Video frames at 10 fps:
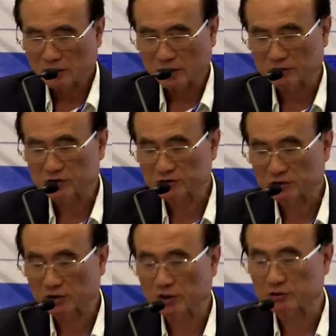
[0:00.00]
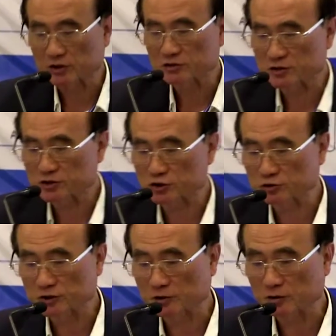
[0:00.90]
And this again, they show
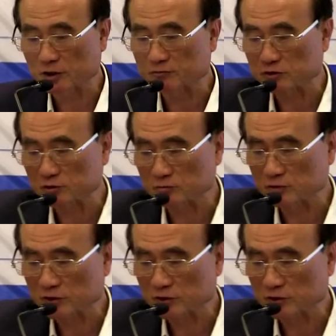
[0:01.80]
that if we